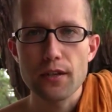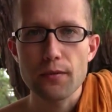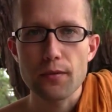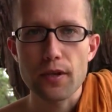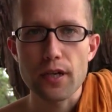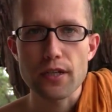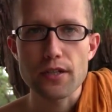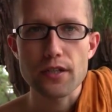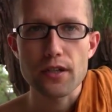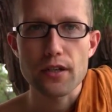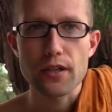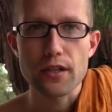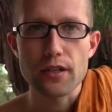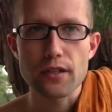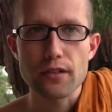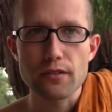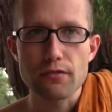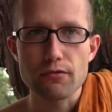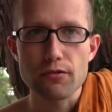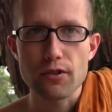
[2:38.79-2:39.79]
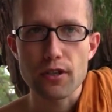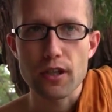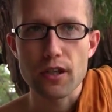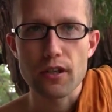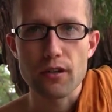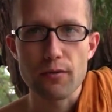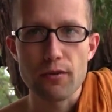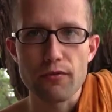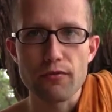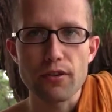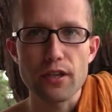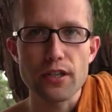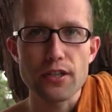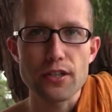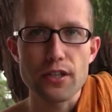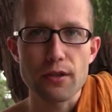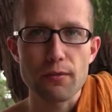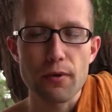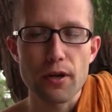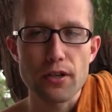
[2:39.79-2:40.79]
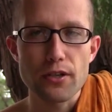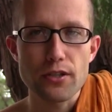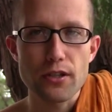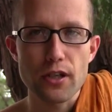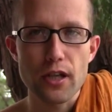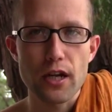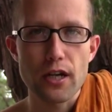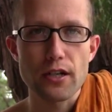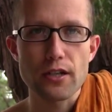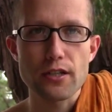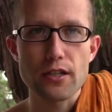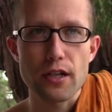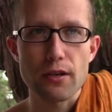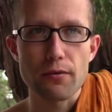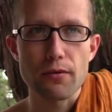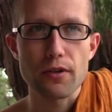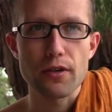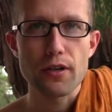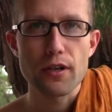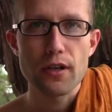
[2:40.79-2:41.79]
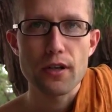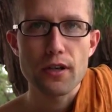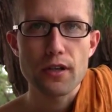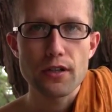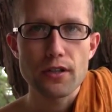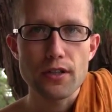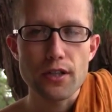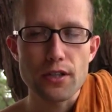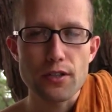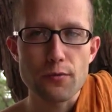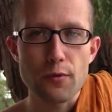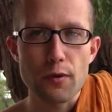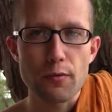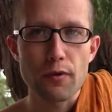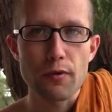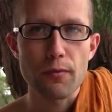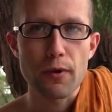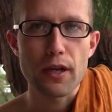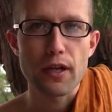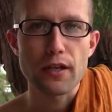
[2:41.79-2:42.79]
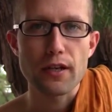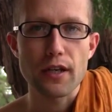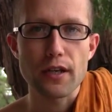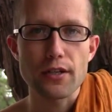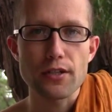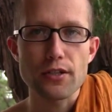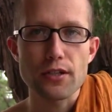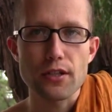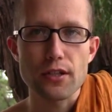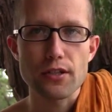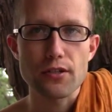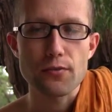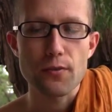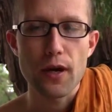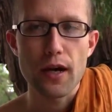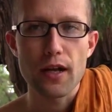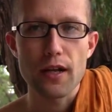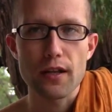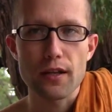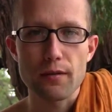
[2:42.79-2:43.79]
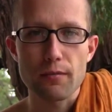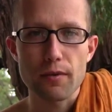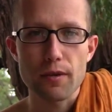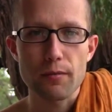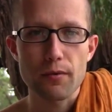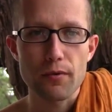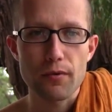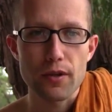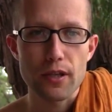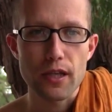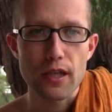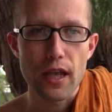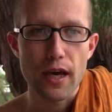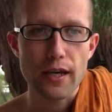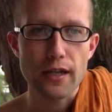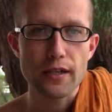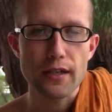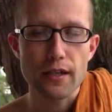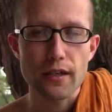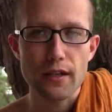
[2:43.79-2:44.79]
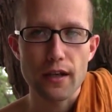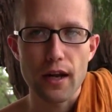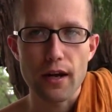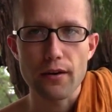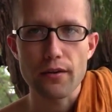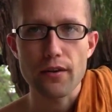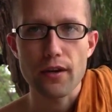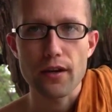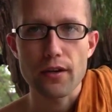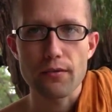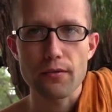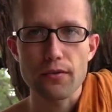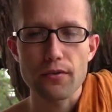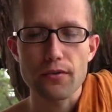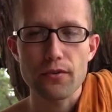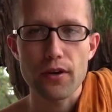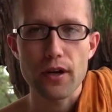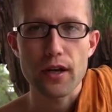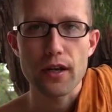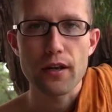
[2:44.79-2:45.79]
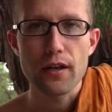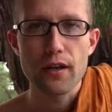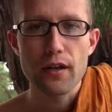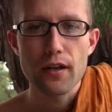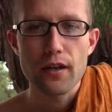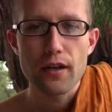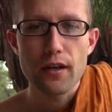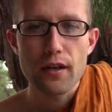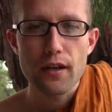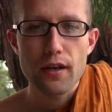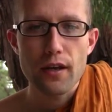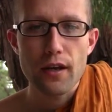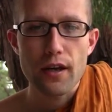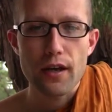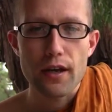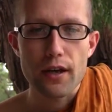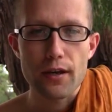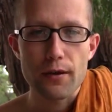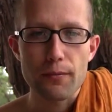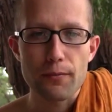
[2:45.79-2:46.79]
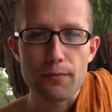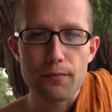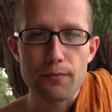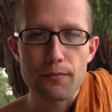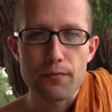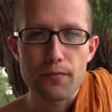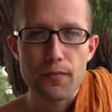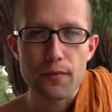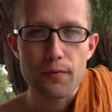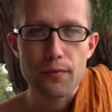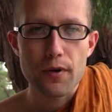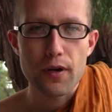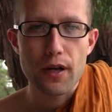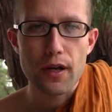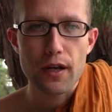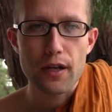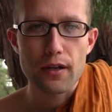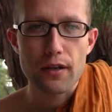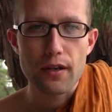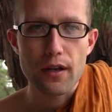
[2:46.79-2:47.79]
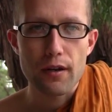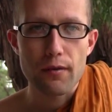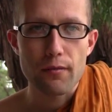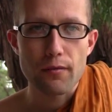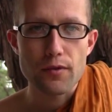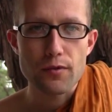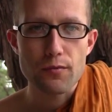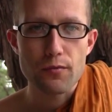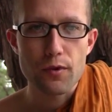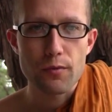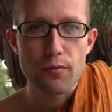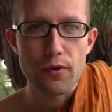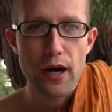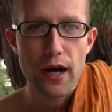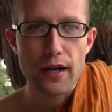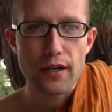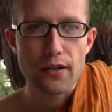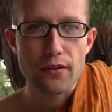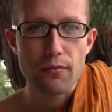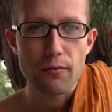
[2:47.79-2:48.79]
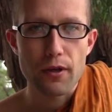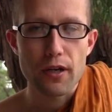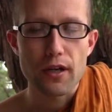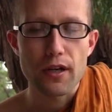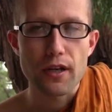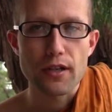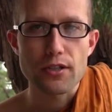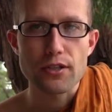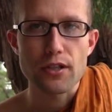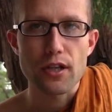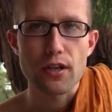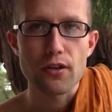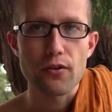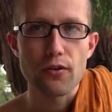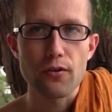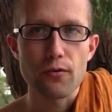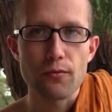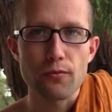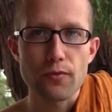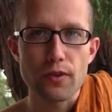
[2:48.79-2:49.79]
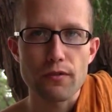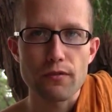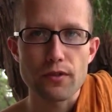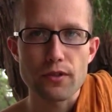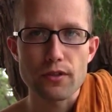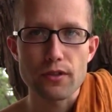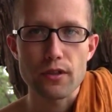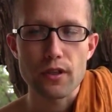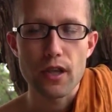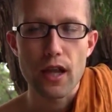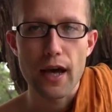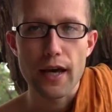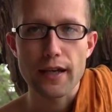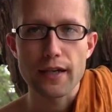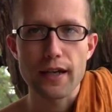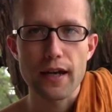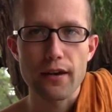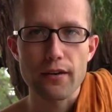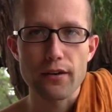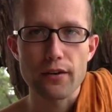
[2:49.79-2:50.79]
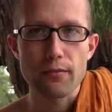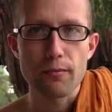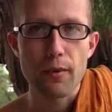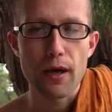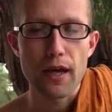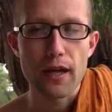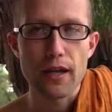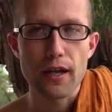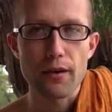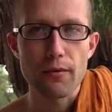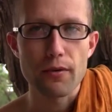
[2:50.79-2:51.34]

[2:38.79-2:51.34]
When I started doing a little bit of teaching martial arts, I would teach people meditation as well, and people really liked it, and I thought it was great. And I would practice meditation at home, even lying down in bed.